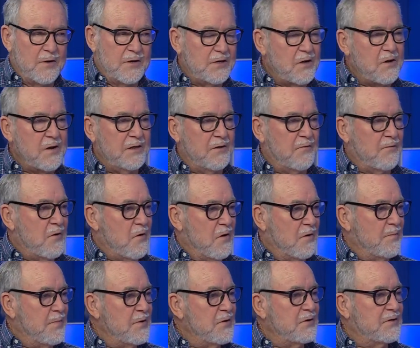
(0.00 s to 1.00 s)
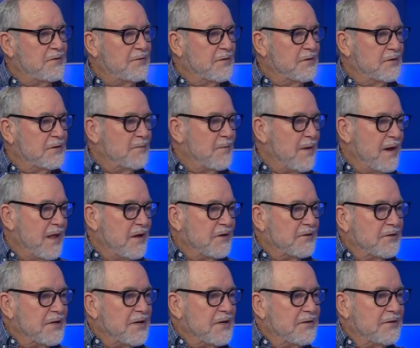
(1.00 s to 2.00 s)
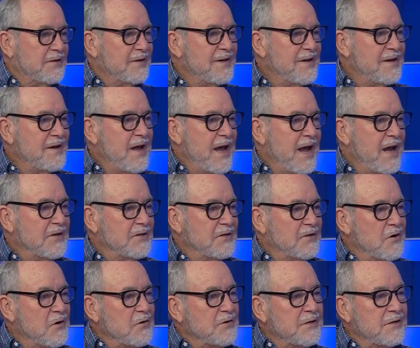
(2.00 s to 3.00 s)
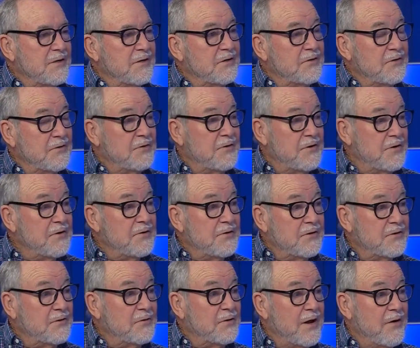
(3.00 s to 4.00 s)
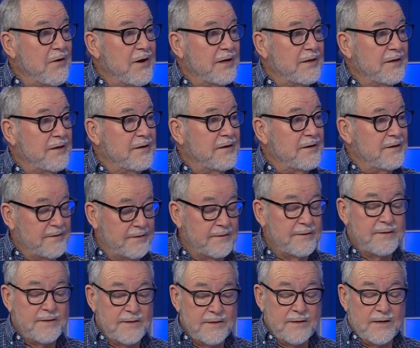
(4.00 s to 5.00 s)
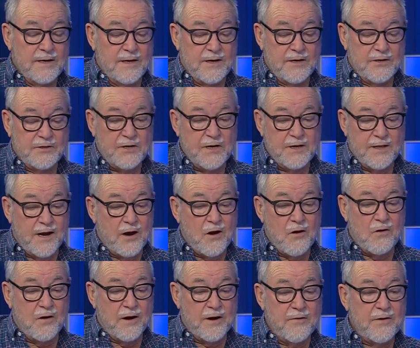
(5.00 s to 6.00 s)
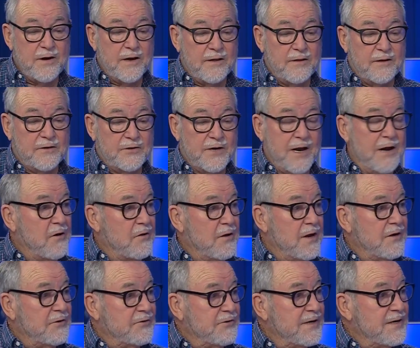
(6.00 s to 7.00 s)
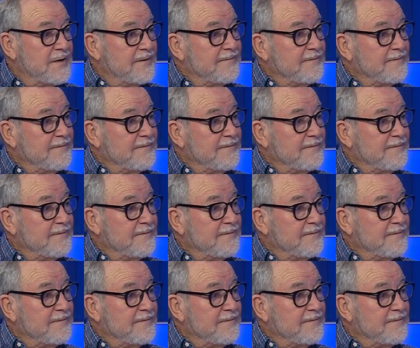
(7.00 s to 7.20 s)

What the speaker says: It's like the Rock. Birdsville's one of those things, as an Aussie, you should do. You should go out there and see that whole area, the Channel Country.